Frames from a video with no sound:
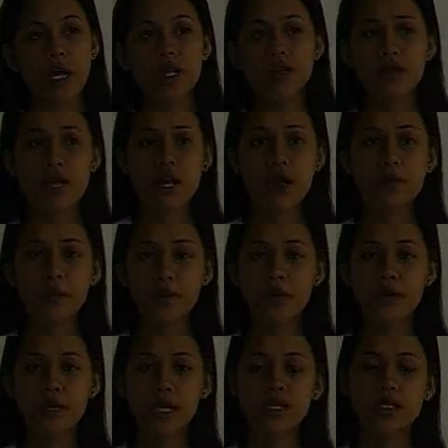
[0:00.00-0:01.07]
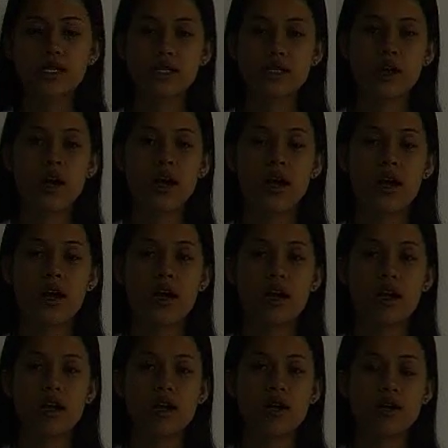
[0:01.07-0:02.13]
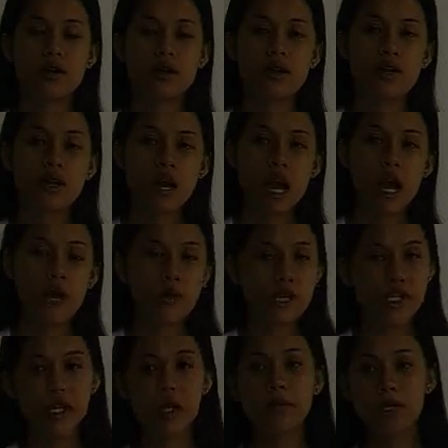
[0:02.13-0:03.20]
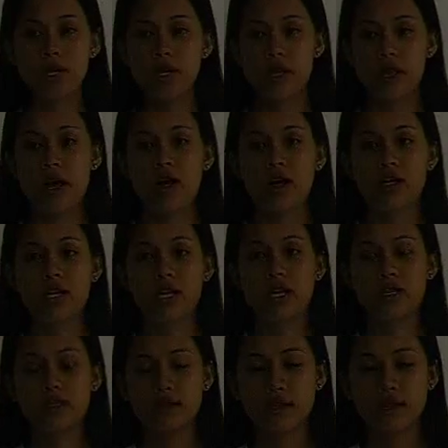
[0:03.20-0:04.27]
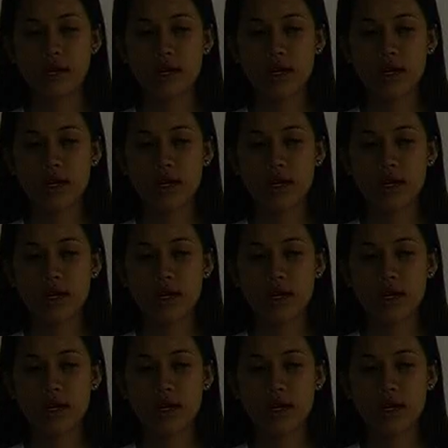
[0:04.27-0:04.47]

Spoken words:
to their protest, I wish them good luck, and